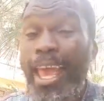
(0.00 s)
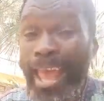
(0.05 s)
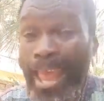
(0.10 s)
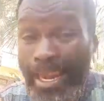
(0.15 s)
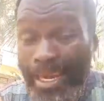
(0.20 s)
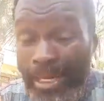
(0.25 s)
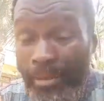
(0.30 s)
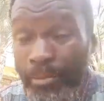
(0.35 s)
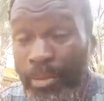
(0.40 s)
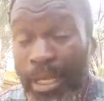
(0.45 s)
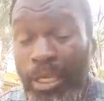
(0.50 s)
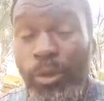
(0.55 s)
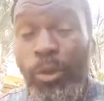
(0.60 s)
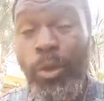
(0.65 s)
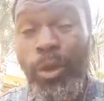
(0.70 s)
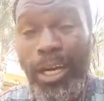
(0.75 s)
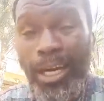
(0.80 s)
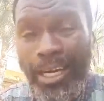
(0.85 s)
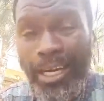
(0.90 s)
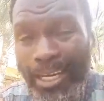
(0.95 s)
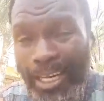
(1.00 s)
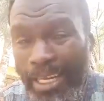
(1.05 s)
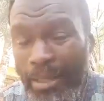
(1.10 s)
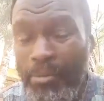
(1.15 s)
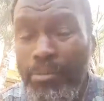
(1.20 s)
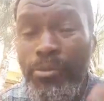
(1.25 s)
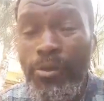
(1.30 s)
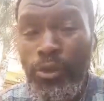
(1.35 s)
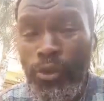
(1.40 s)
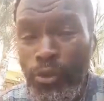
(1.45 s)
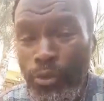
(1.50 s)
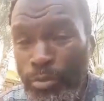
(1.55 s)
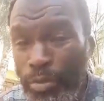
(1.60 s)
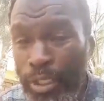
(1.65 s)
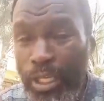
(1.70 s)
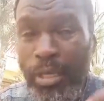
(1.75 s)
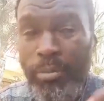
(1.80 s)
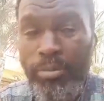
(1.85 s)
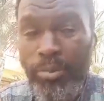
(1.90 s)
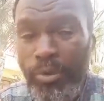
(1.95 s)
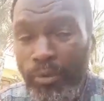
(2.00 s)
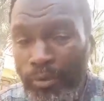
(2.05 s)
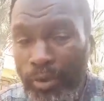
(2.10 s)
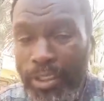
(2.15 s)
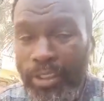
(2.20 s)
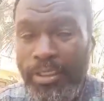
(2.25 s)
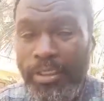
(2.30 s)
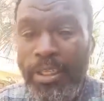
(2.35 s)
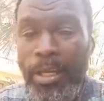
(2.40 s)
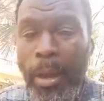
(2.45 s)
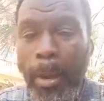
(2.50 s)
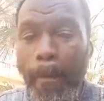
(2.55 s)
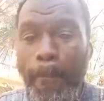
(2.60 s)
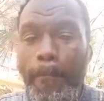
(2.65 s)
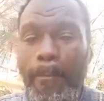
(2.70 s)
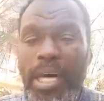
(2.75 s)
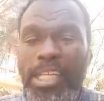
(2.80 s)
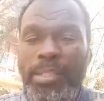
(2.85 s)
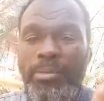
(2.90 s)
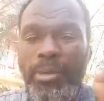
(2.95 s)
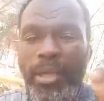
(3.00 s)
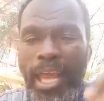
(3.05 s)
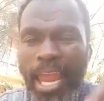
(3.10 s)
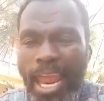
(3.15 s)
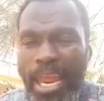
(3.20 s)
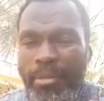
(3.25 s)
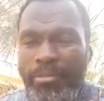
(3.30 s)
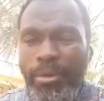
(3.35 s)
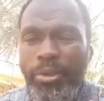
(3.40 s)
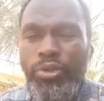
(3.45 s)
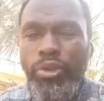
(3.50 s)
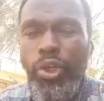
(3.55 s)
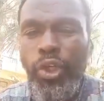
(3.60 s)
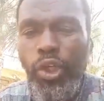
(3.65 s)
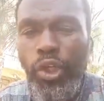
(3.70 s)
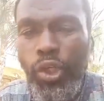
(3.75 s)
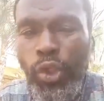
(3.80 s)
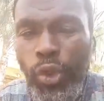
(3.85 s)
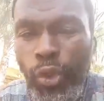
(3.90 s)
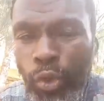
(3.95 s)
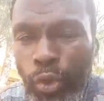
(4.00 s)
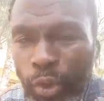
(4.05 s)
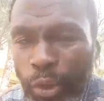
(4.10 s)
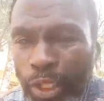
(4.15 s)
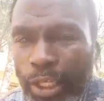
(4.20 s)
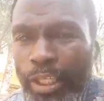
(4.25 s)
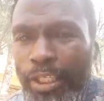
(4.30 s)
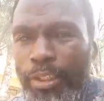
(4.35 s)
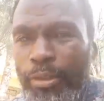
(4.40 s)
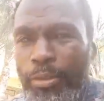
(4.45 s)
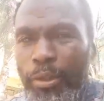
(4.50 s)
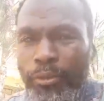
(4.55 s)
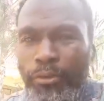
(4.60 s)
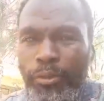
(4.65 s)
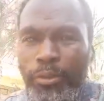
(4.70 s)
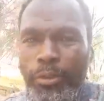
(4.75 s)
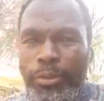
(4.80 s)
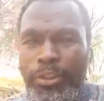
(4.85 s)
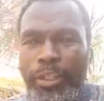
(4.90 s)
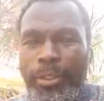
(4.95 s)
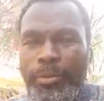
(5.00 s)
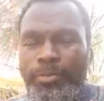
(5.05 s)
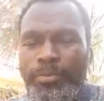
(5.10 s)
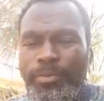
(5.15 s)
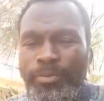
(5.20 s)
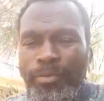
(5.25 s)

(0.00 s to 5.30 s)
Anybody who claims to be a prophet must be able to look into the future